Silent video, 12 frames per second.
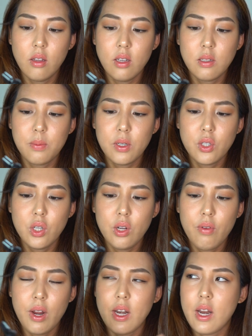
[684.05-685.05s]

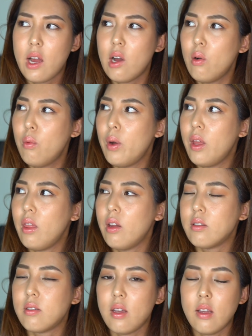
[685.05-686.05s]
especially right now when
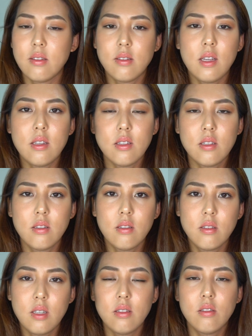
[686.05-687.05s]
there's
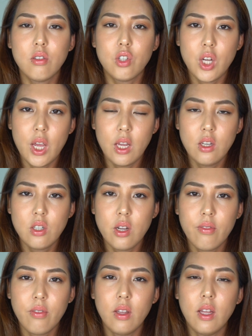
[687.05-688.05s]
seasonal change,
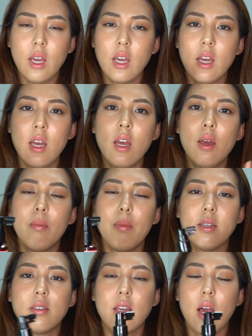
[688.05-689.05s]
I feel like
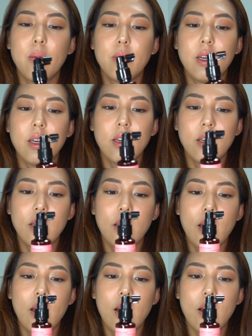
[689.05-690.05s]
my scalp gets
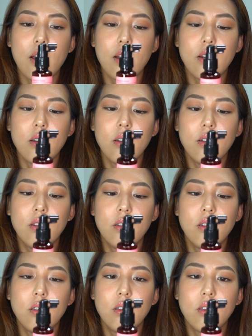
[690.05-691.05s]

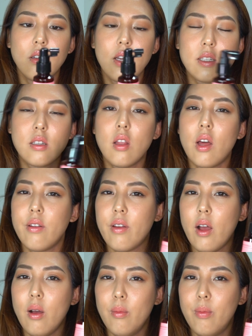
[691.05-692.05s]
a lot of
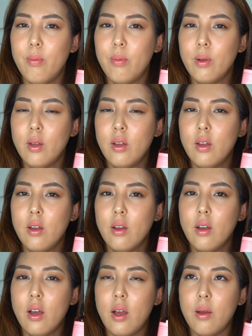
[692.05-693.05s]
help
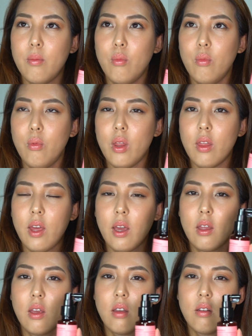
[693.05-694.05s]
with
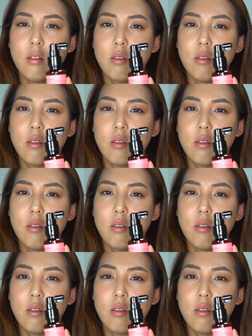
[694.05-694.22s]
like